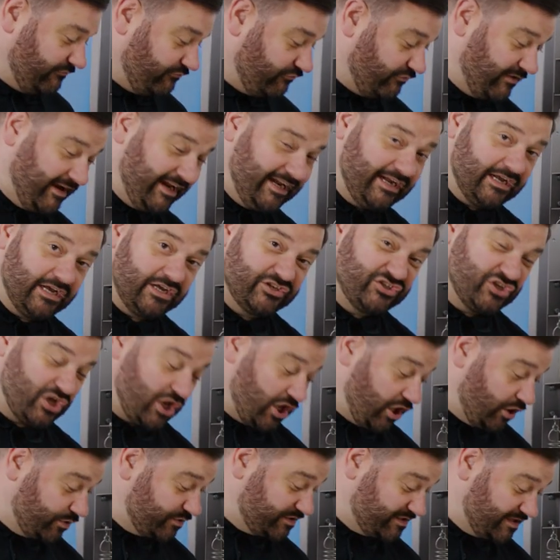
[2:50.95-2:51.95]
rig as
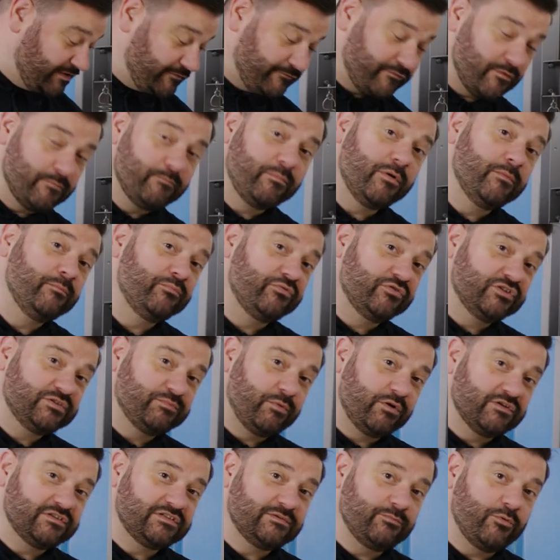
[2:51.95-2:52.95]
close to the front bumper as
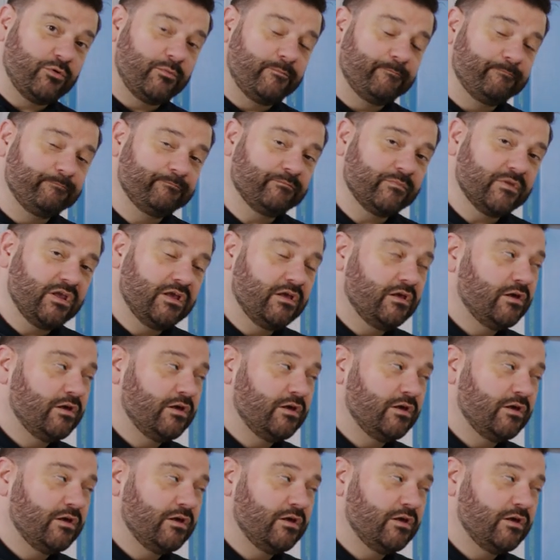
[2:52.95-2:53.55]
possible.